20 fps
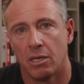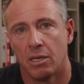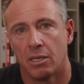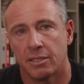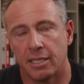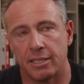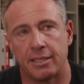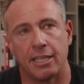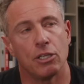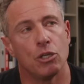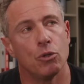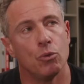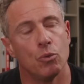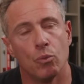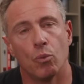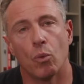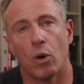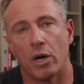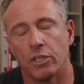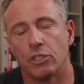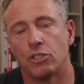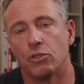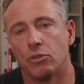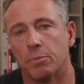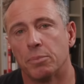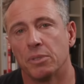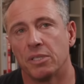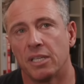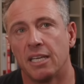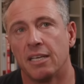that they wanted you to
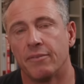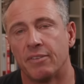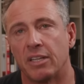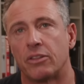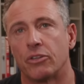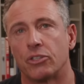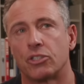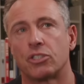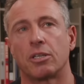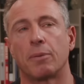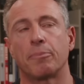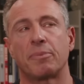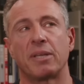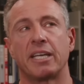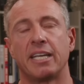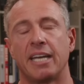believe that there's something